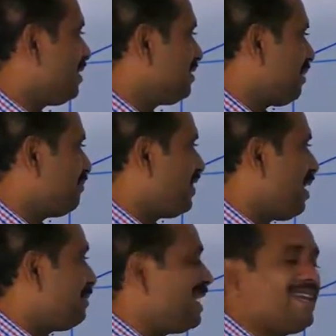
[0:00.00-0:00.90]
the
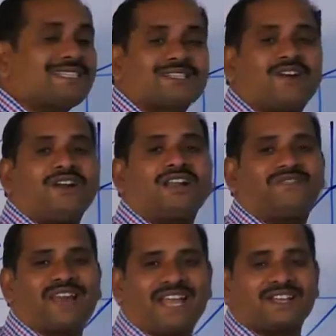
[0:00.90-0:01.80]
phenomenon is called
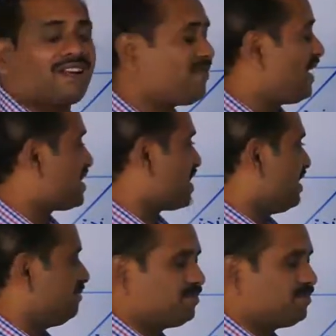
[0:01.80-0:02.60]
reflection.